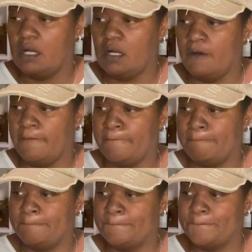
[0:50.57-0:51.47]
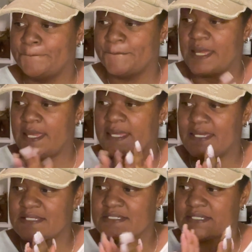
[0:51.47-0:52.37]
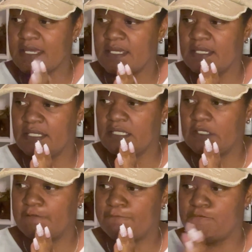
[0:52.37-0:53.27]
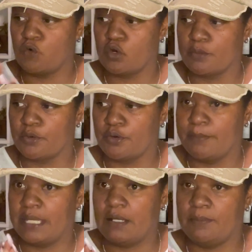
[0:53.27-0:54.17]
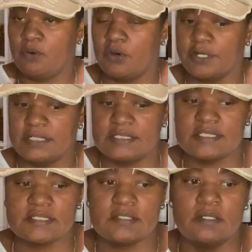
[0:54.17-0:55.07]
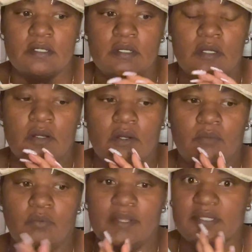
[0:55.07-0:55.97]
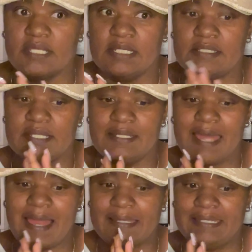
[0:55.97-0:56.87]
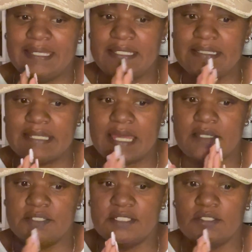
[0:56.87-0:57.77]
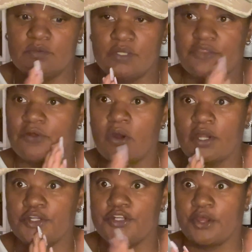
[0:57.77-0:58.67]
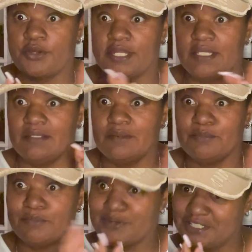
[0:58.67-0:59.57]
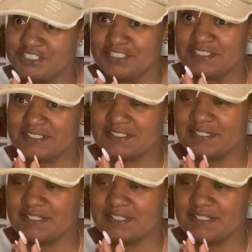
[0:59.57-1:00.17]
Um, as a former makeup artist, one thing that I cannot deal with are dirty brushes.